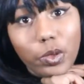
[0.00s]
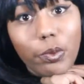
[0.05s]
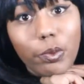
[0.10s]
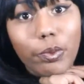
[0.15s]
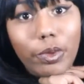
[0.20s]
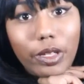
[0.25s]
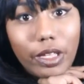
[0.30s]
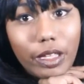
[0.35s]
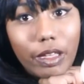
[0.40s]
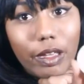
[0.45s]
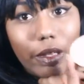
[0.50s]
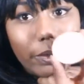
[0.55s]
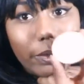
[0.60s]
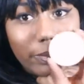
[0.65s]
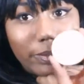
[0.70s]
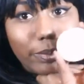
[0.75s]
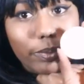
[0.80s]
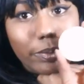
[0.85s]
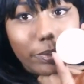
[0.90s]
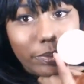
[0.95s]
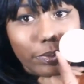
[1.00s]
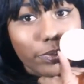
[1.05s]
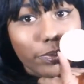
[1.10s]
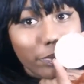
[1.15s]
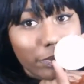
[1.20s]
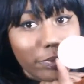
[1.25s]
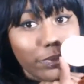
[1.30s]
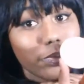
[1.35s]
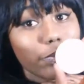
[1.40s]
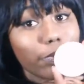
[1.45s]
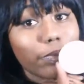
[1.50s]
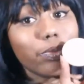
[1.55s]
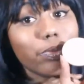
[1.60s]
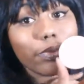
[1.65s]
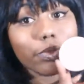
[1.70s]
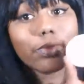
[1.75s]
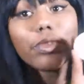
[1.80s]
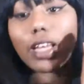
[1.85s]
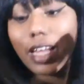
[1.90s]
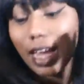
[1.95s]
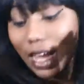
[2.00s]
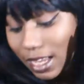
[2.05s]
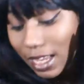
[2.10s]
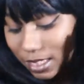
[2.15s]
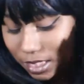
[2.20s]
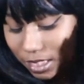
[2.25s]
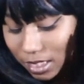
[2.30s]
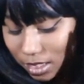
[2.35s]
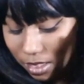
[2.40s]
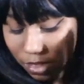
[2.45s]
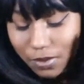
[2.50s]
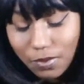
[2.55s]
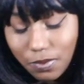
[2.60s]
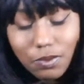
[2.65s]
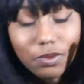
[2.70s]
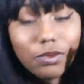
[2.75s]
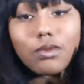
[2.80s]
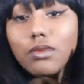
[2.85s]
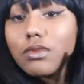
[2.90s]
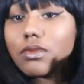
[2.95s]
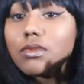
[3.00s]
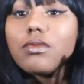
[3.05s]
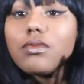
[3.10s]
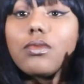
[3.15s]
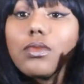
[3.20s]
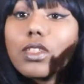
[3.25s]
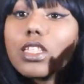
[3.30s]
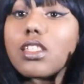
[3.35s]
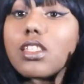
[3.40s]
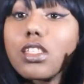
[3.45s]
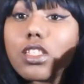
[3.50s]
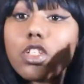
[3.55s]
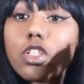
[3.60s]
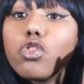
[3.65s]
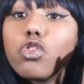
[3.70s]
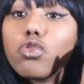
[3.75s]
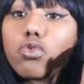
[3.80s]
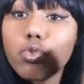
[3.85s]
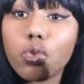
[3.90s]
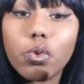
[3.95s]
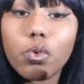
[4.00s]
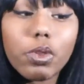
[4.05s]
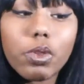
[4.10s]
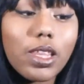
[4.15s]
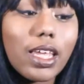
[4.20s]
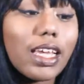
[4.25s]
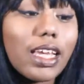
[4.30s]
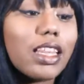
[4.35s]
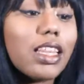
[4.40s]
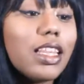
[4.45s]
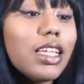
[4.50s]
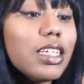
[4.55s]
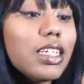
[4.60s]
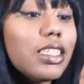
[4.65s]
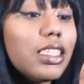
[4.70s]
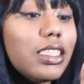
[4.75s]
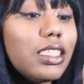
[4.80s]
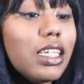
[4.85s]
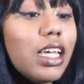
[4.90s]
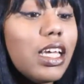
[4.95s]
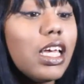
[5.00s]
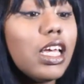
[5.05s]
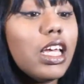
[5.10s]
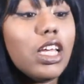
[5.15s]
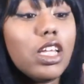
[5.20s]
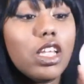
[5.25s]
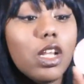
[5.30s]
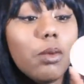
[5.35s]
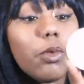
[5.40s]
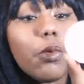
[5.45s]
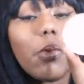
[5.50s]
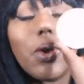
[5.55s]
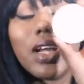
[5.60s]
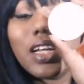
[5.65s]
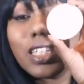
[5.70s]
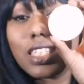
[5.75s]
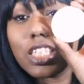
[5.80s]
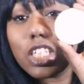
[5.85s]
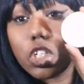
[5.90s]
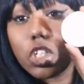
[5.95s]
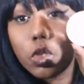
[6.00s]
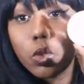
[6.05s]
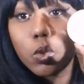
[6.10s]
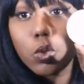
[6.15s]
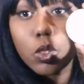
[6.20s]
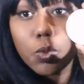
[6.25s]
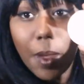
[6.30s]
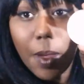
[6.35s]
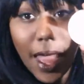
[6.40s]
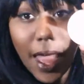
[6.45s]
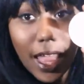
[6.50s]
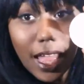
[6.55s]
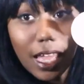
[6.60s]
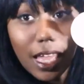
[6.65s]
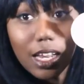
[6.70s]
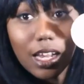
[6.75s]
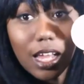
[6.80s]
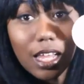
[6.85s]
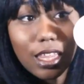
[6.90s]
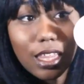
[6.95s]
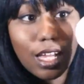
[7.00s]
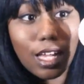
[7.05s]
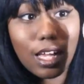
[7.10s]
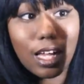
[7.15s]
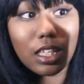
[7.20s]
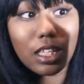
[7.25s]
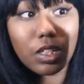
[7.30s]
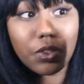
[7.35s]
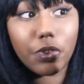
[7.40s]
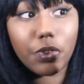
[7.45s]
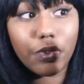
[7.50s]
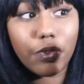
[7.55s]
But yeah. Mm-hmm. Guys, this is the truth. Like this, number one, it's a huge pan. I think I got this for